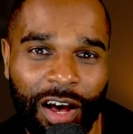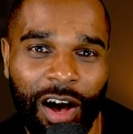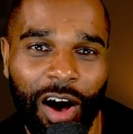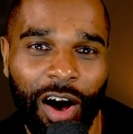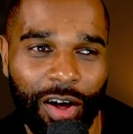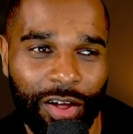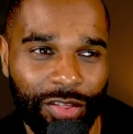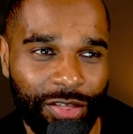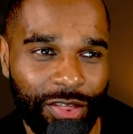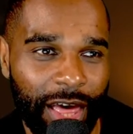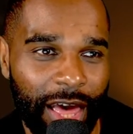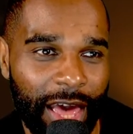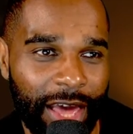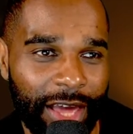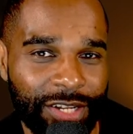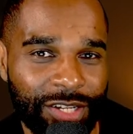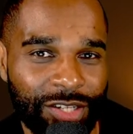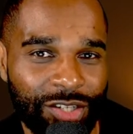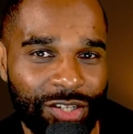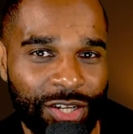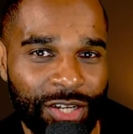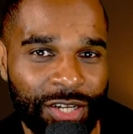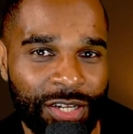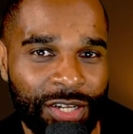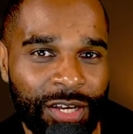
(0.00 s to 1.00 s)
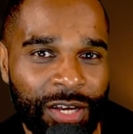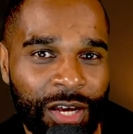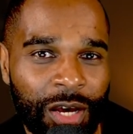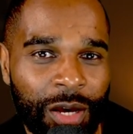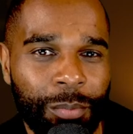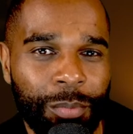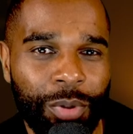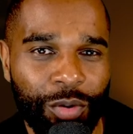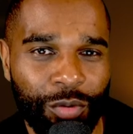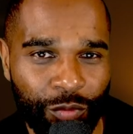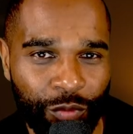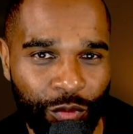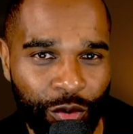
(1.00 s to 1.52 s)
on the engine,
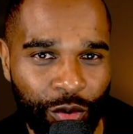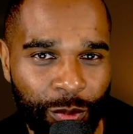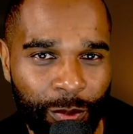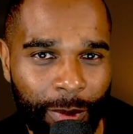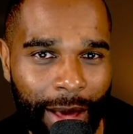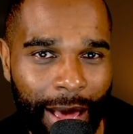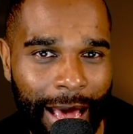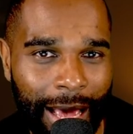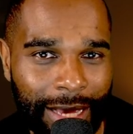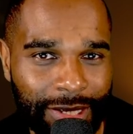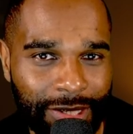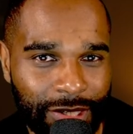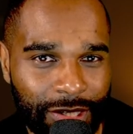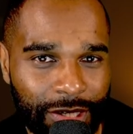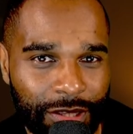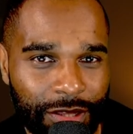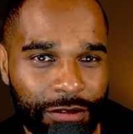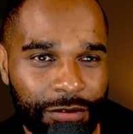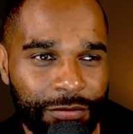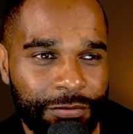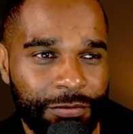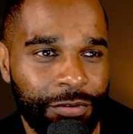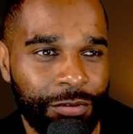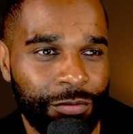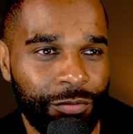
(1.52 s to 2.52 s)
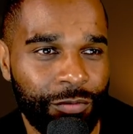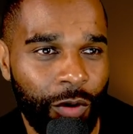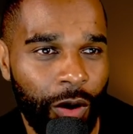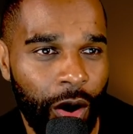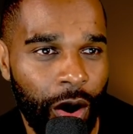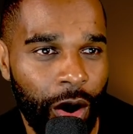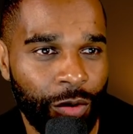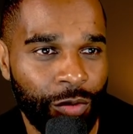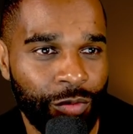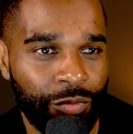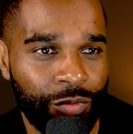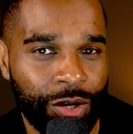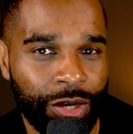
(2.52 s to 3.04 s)
but rumour has it that
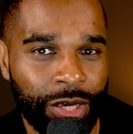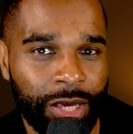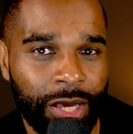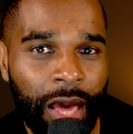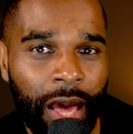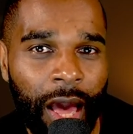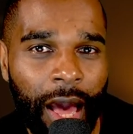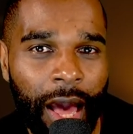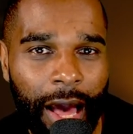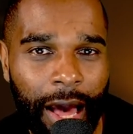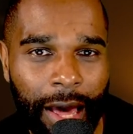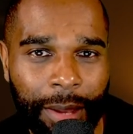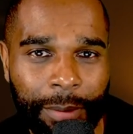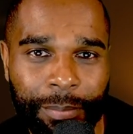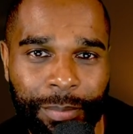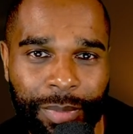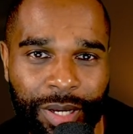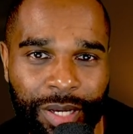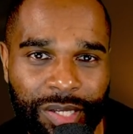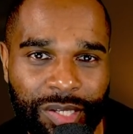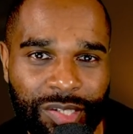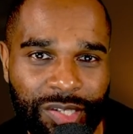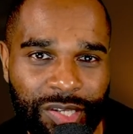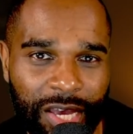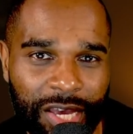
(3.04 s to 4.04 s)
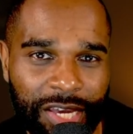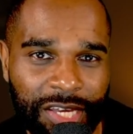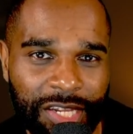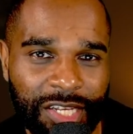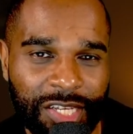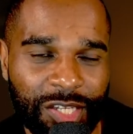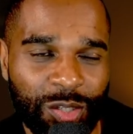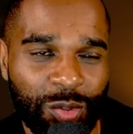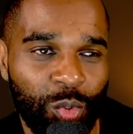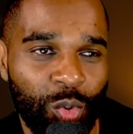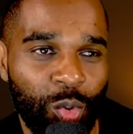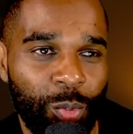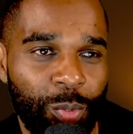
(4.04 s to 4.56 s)
Ferrari and
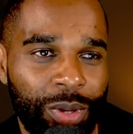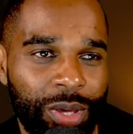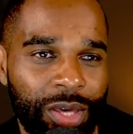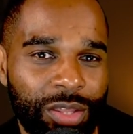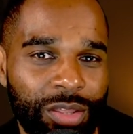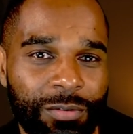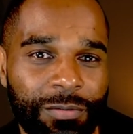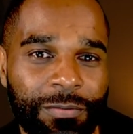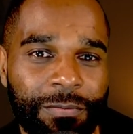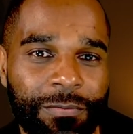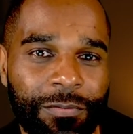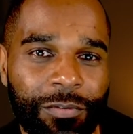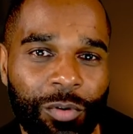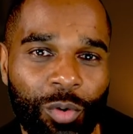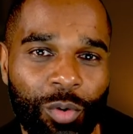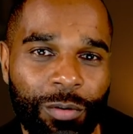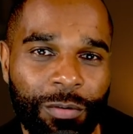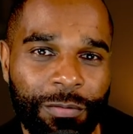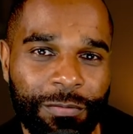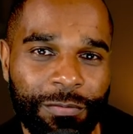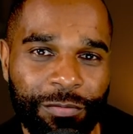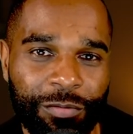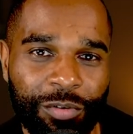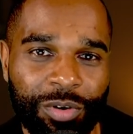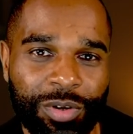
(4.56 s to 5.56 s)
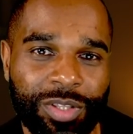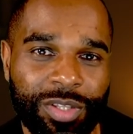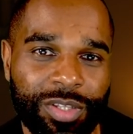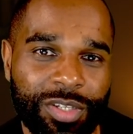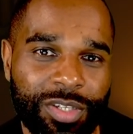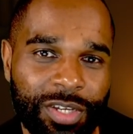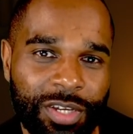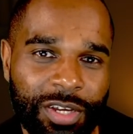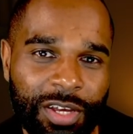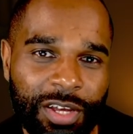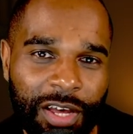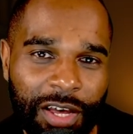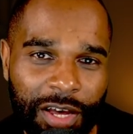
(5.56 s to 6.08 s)
Mercedes will be at the forefront
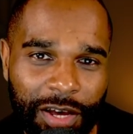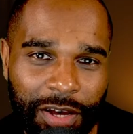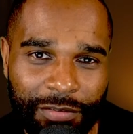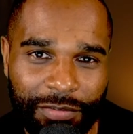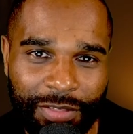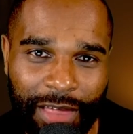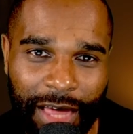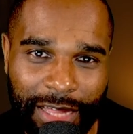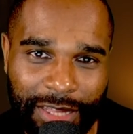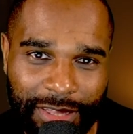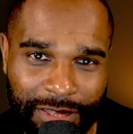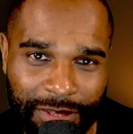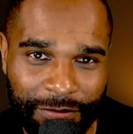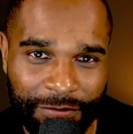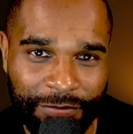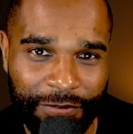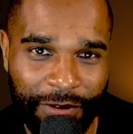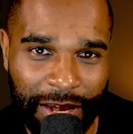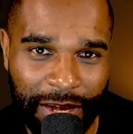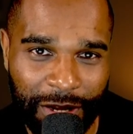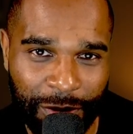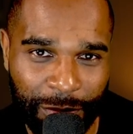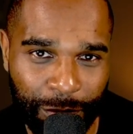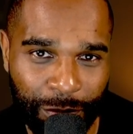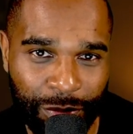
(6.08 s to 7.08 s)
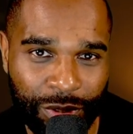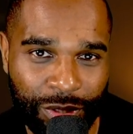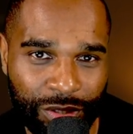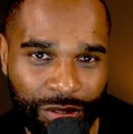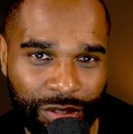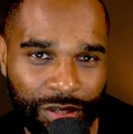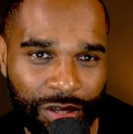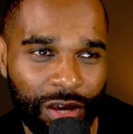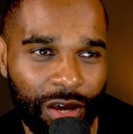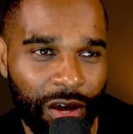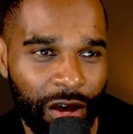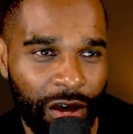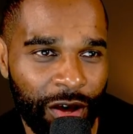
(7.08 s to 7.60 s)
of that
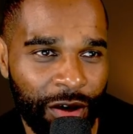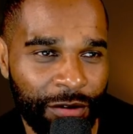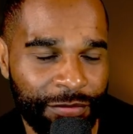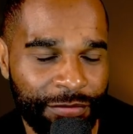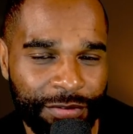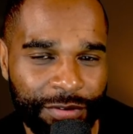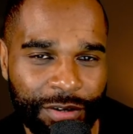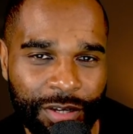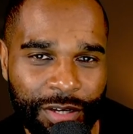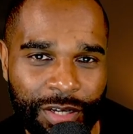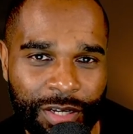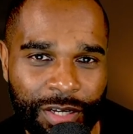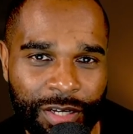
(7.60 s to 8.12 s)
development curve.